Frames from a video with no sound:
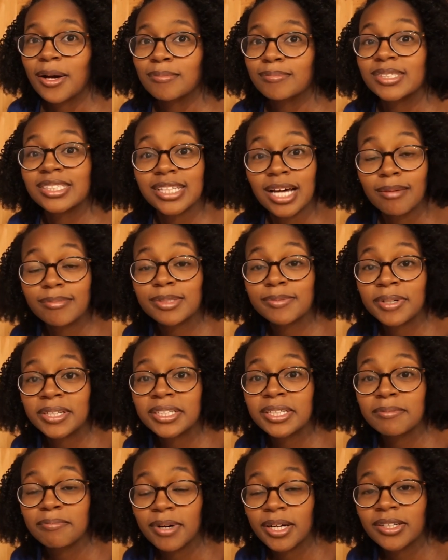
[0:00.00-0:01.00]
stop
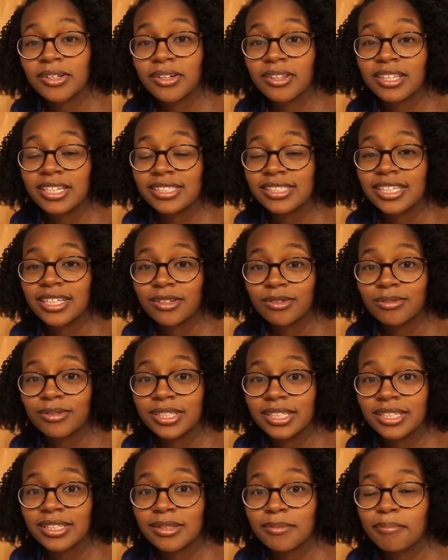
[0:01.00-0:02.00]
spending money on things I don't
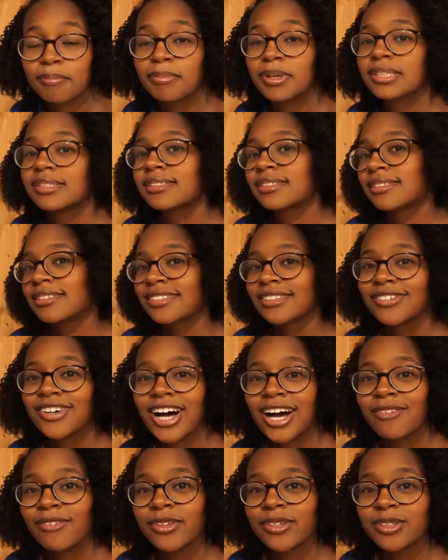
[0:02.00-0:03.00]
need, but still
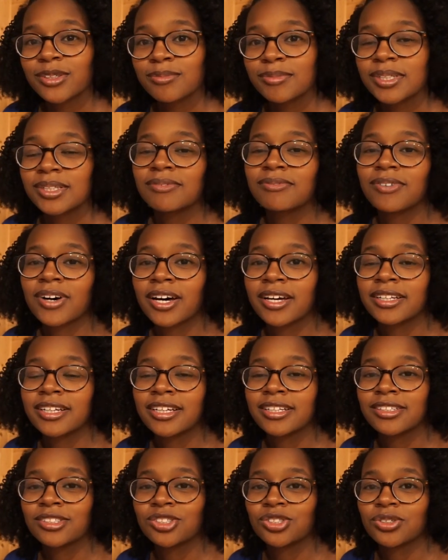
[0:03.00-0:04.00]
have a little bit of fun
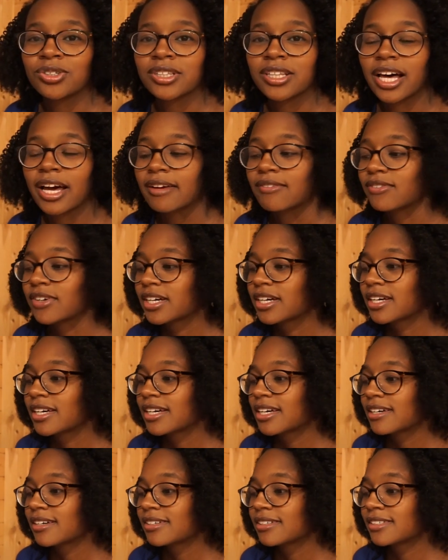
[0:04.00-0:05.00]
and enjoy life.
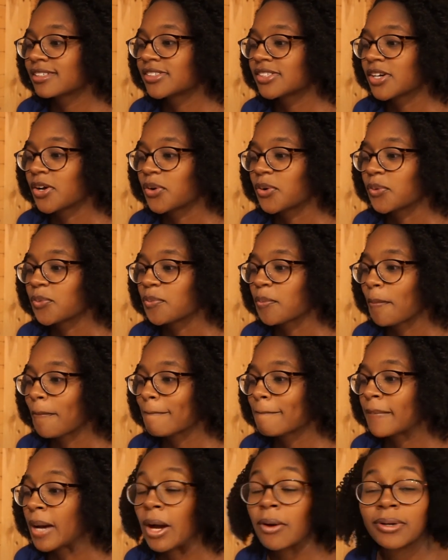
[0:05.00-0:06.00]
So
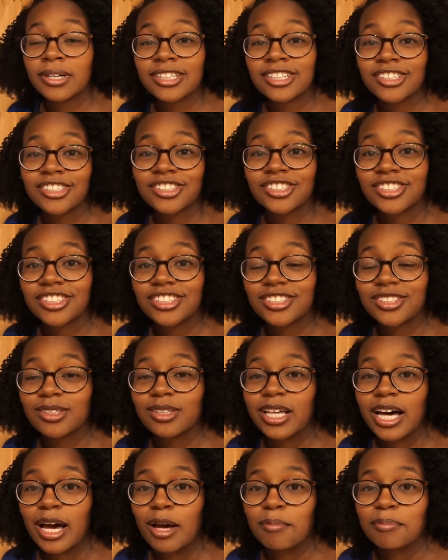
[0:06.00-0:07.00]
I would encourage you to do
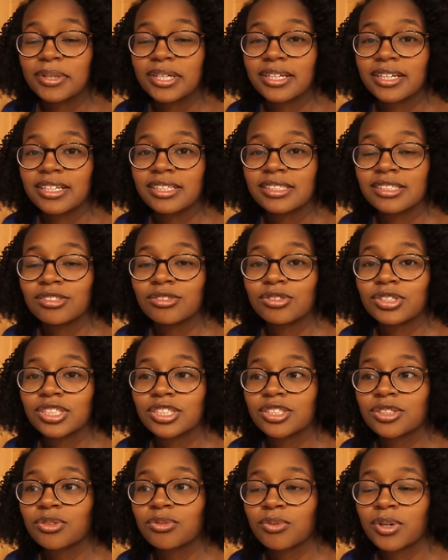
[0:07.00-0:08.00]
that, because you
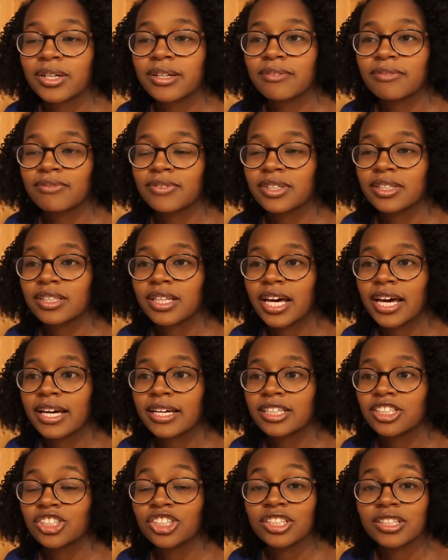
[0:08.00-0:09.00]
still want to feel
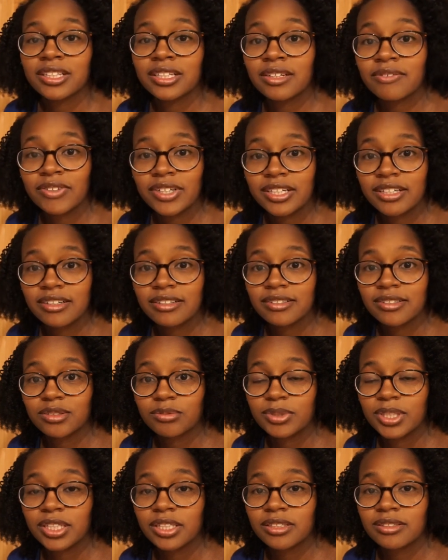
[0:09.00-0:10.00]
like you're living a
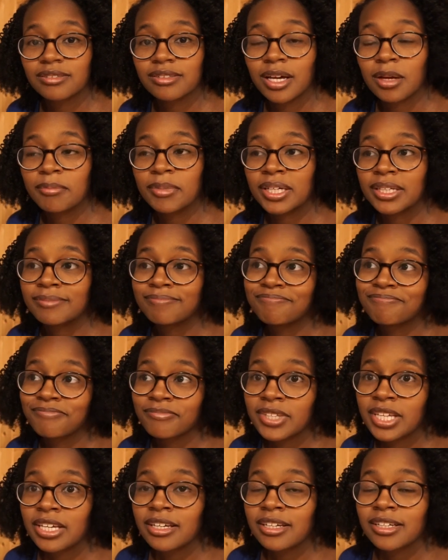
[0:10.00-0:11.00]
little bit. I mean,
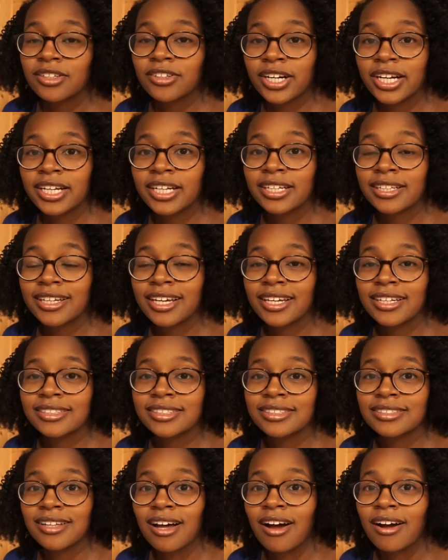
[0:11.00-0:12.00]
granted,
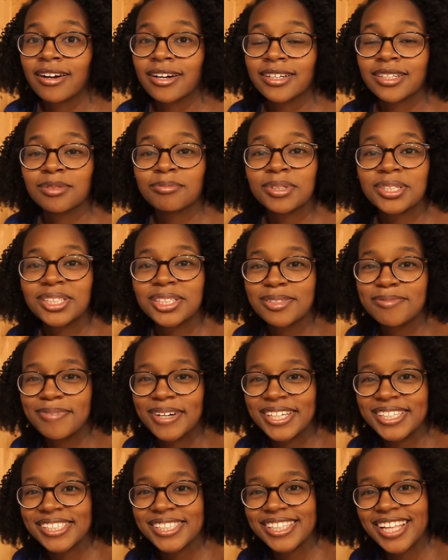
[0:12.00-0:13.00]
it's not going to be your
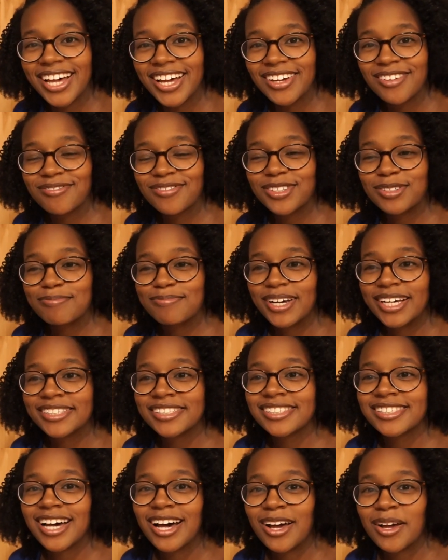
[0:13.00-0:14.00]
best life, your
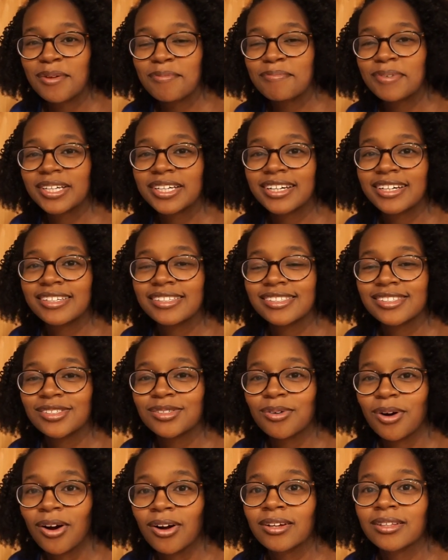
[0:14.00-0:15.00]
best time, because
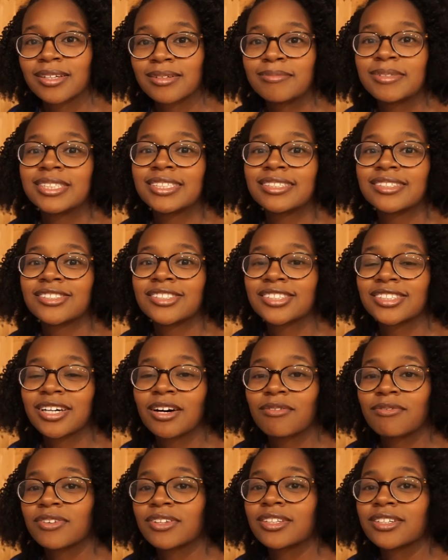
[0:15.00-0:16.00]
you are limiting
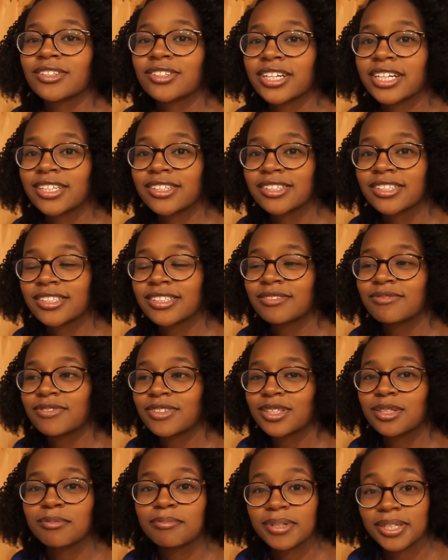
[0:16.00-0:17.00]
yourself for the greater good,
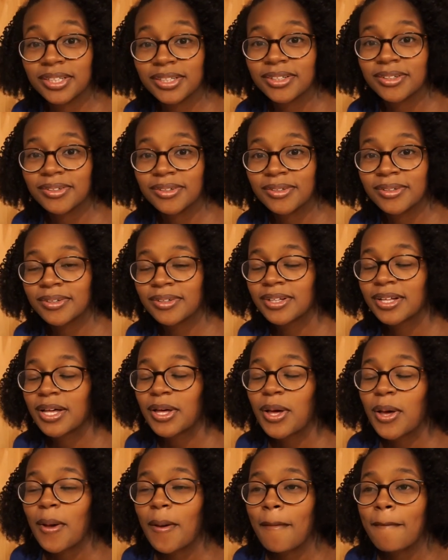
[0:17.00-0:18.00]
for the bigger goal,
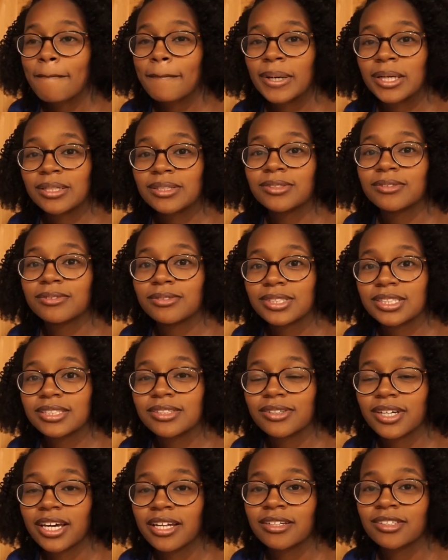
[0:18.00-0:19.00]
but you
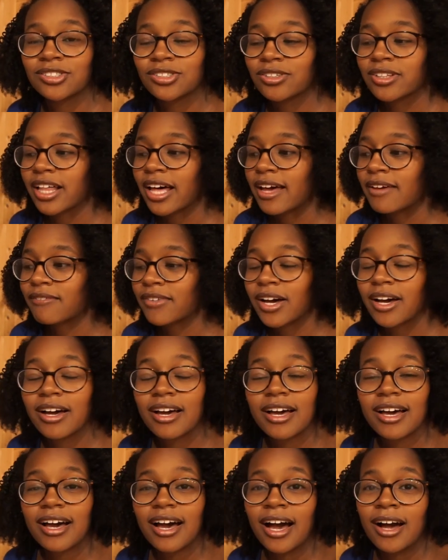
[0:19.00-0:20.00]
still can enjoy life.
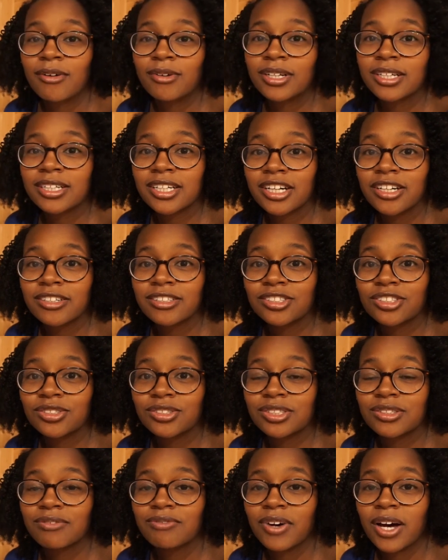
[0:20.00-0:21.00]
I would encourage
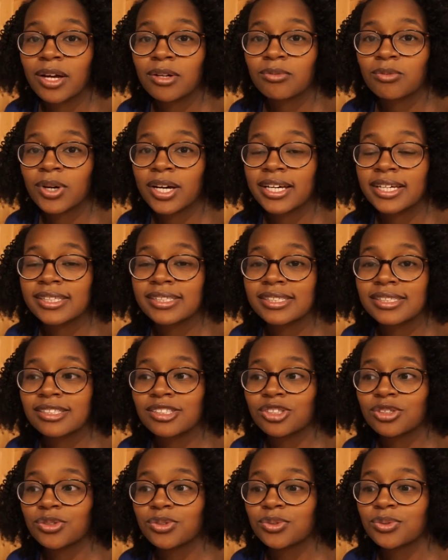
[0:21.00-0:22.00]
you to find ways
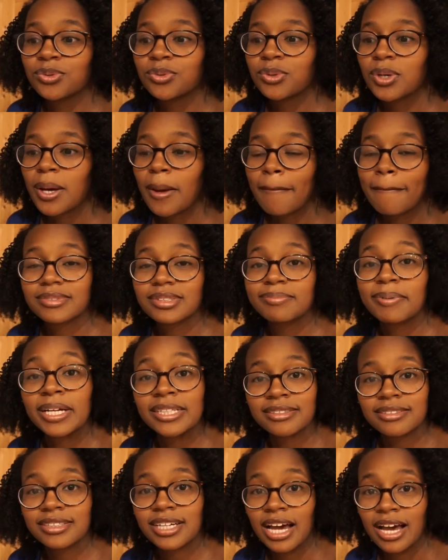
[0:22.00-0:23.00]
to
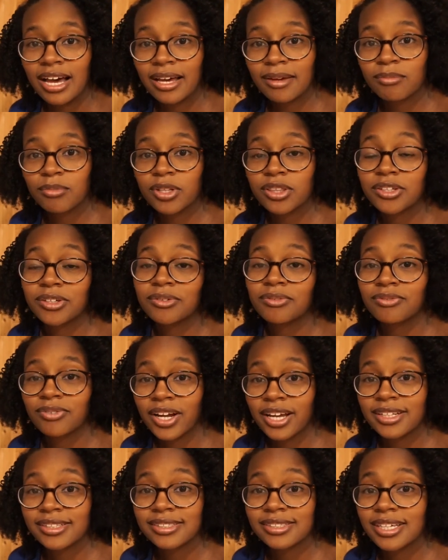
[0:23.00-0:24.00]
spend time with your
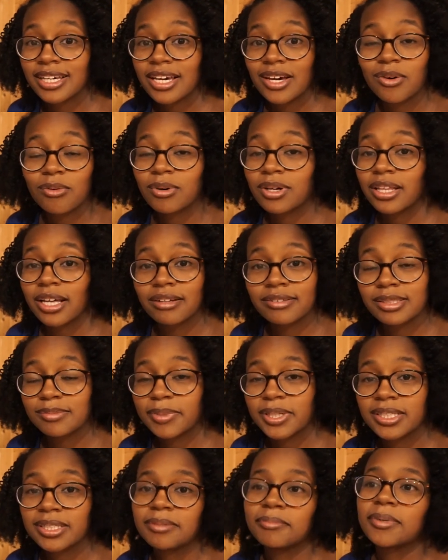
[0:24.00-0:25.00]
friends without
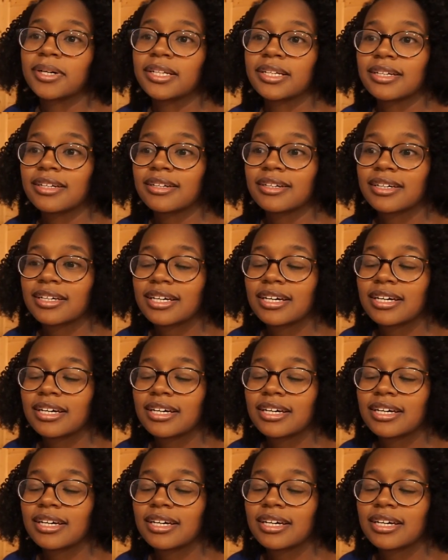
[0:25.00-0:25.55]
spending money,